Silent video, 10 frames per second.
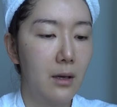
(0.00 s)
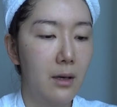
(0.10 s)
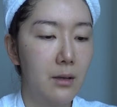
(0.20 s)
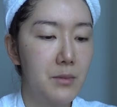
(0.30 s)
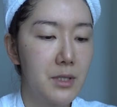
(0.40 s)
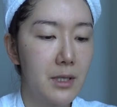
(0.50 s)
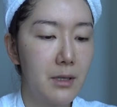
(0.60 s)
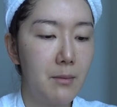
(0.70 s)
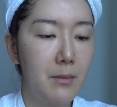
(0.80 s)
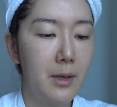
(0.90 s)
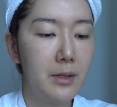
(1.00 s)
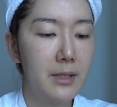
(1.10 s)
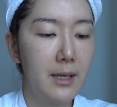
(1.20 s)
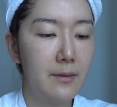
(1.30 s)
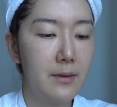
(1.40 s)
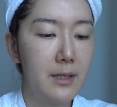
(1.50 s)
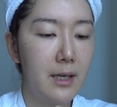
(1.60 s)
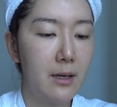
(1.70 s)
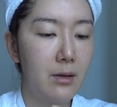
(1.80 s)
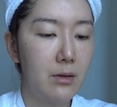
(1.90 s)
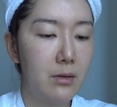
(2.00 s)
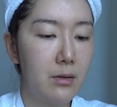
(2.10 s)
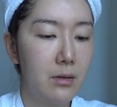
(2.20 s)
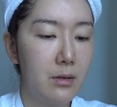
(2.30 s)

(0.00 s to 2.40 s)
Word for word: And I'm just gonna melt that down.